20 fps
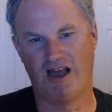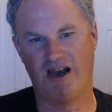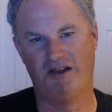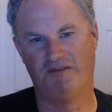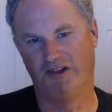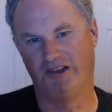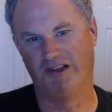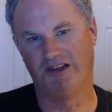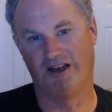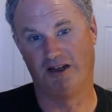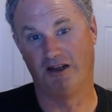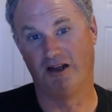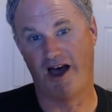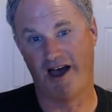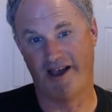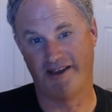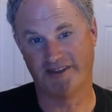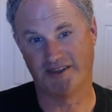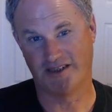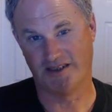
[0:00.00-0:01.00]
kind of a little
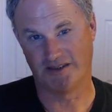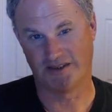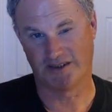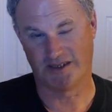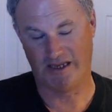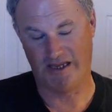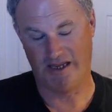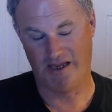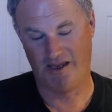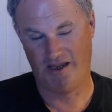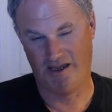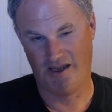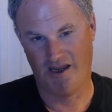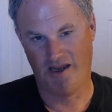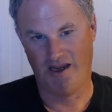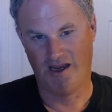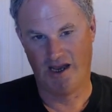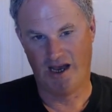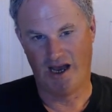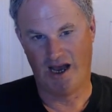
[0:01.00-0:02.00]
lost at sea,
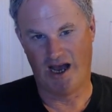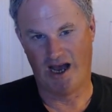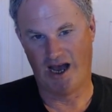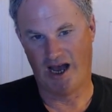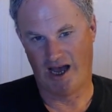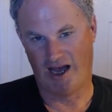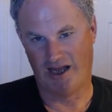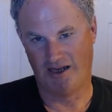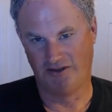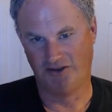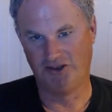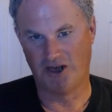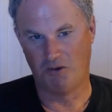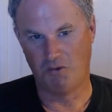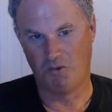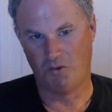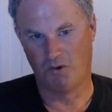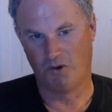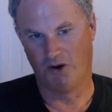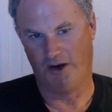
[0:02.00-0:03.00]

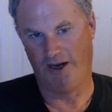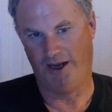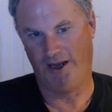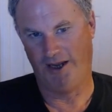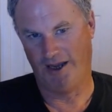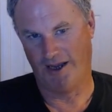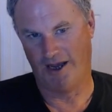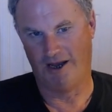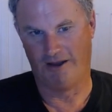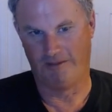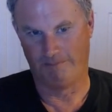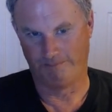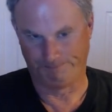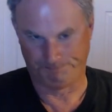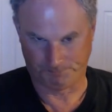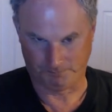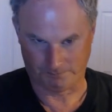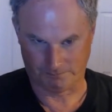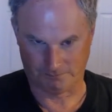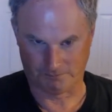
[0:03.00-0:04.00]
don't worry.
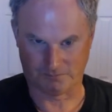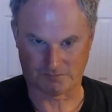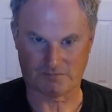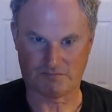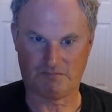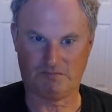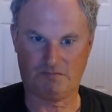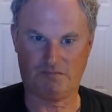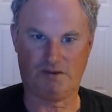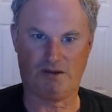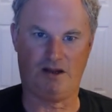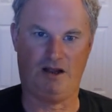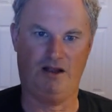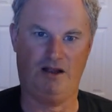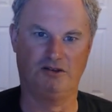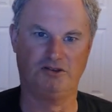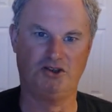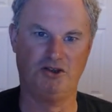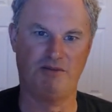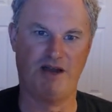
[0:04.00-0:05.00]

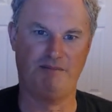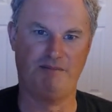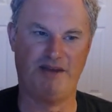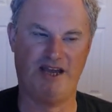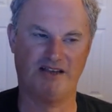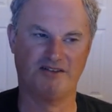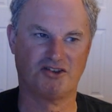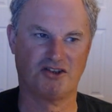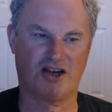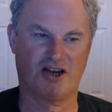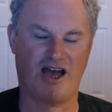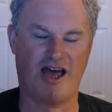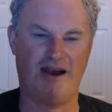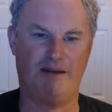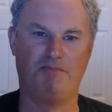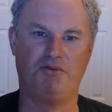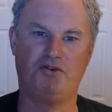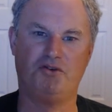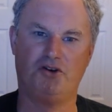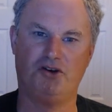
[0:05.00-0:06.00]
I'll do my best to kind
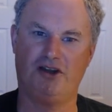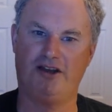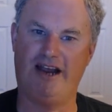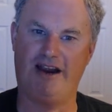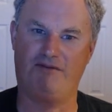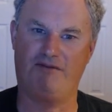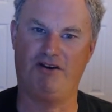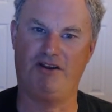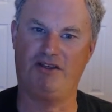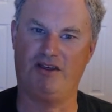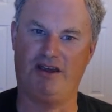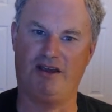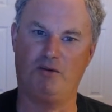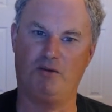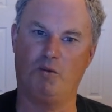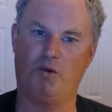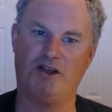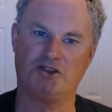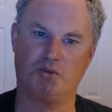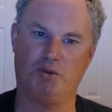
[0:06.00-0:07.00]
of put
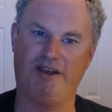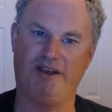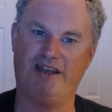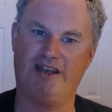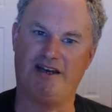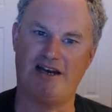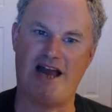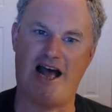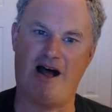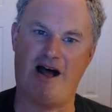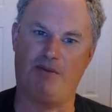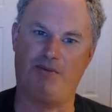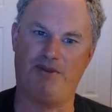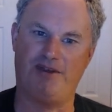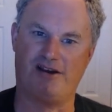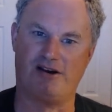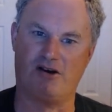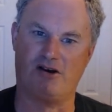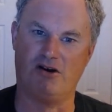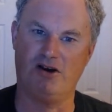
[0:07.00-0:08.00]
everything, once we get it out
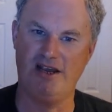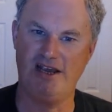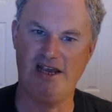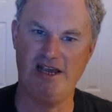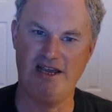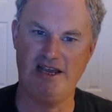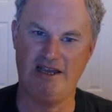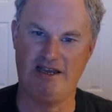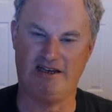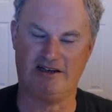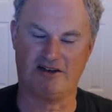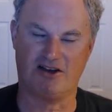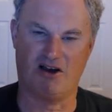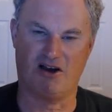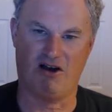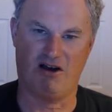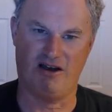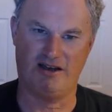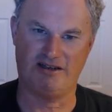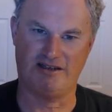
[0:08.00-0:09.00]
there, in
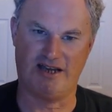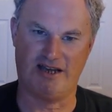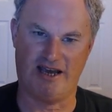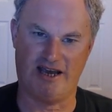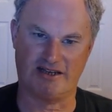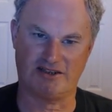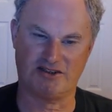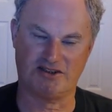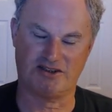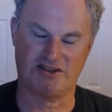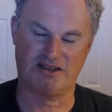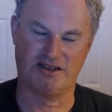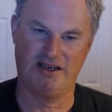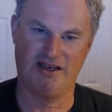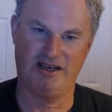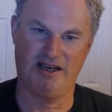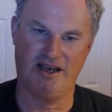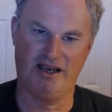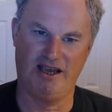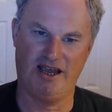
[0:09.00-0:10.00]
context.
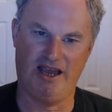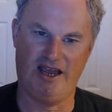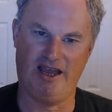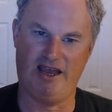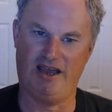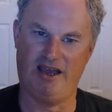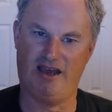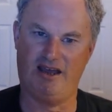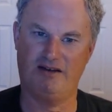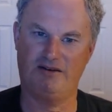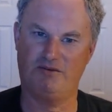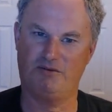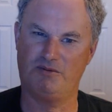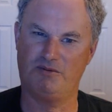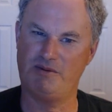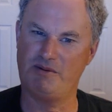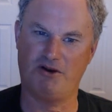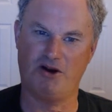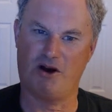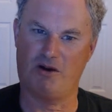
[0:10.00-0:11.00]
And
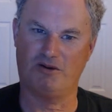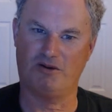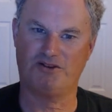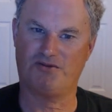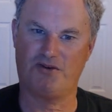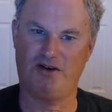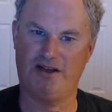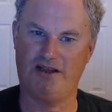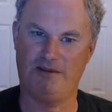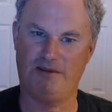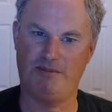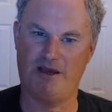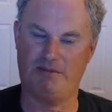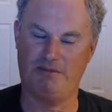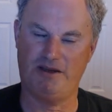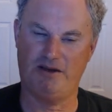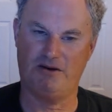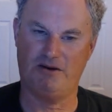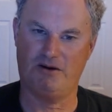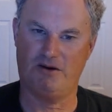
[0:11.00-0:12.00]
remember, you're always free to email
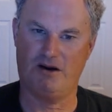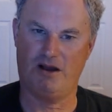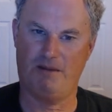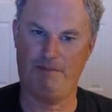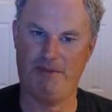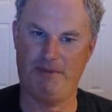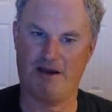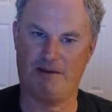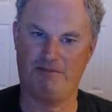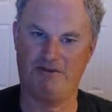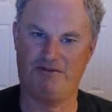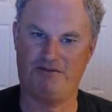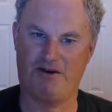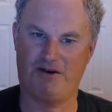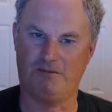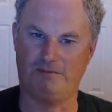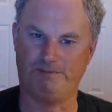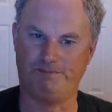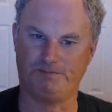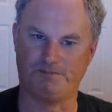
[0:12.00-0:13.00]
me or pick up the
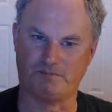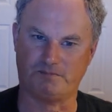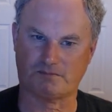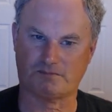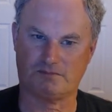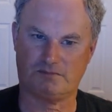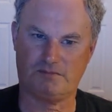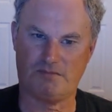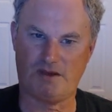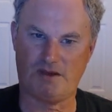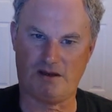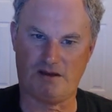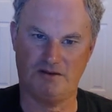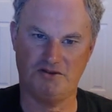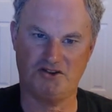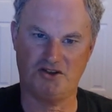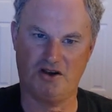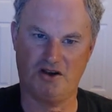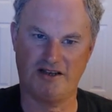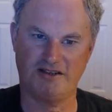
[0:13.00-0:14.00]
phone.
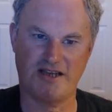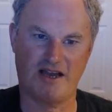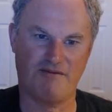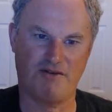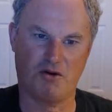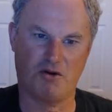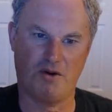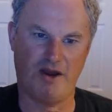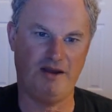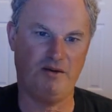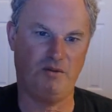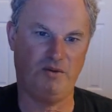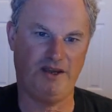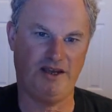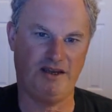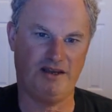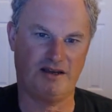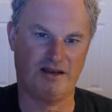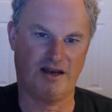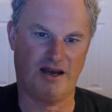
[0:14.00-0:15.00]
So you guys have a great
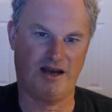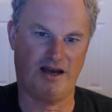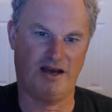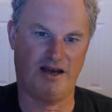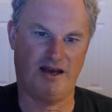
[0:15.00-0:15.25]
week.